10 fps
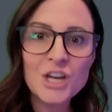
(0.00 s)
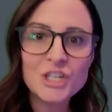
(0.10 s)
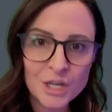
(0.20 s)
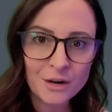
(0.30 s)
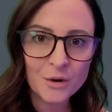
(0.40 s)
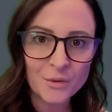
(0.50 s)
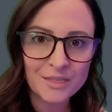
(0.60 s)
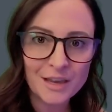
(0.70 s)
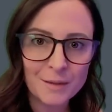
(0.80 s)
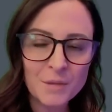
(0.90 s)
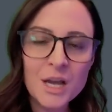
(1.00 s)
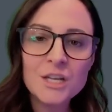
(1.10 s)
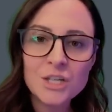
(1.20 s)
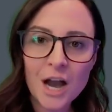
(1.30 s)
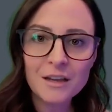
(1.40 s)
share it with them,
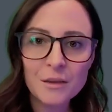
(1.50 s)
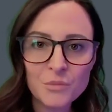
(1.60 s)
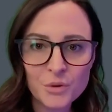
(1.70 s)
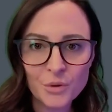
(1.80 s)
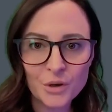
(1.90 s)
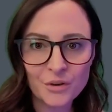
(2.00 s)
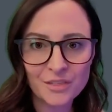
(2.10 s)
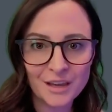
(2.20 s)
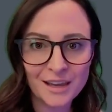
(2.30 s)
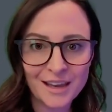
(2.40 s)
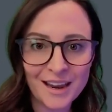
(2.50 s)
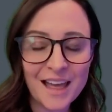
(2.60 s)
talk them through your thinking,